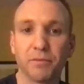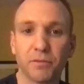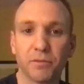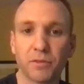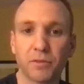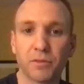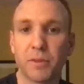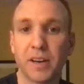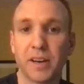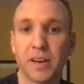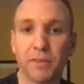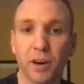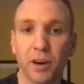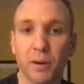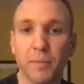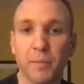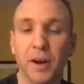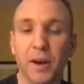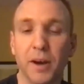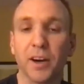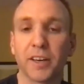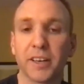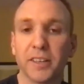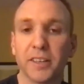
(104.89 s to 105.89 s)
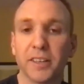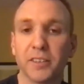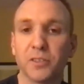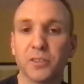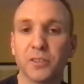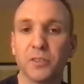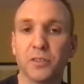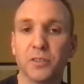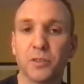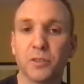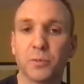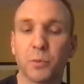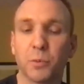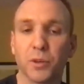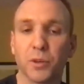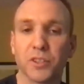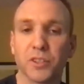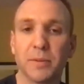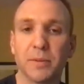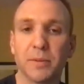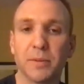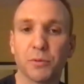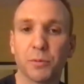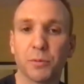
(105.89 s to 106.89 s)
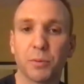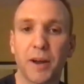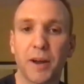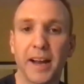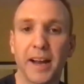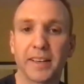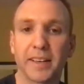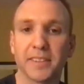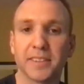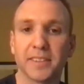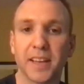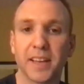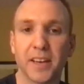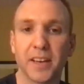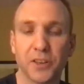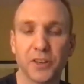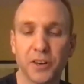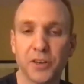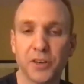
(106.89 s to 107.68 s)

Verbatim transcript: many of our American sports teams would practice That You know,